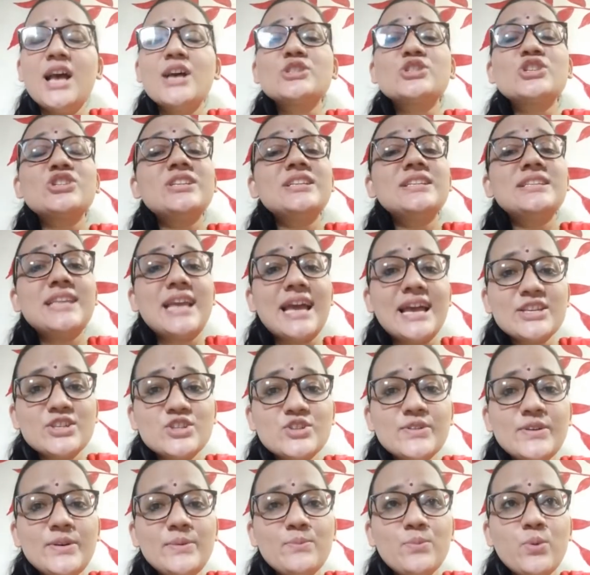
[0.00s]
So the
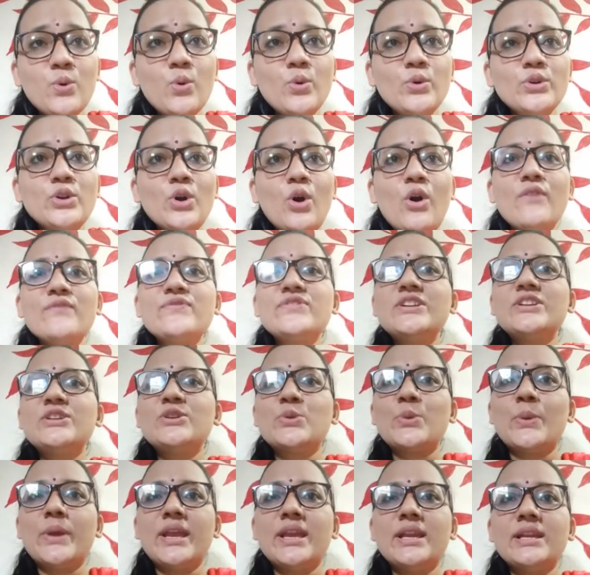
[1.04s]
National Board of the
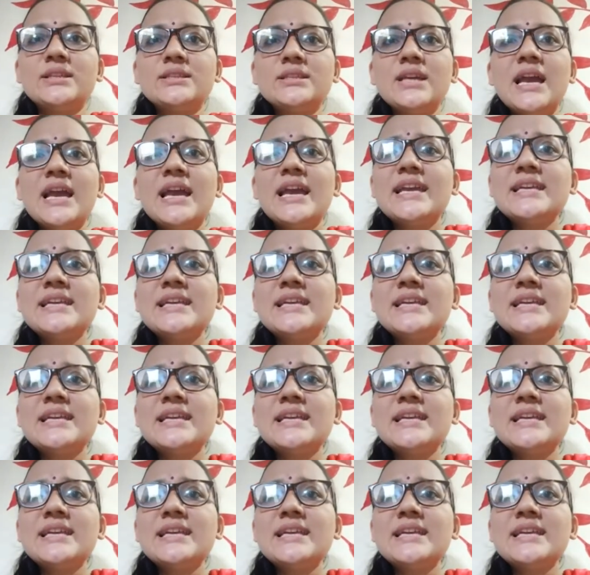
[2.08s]
Trade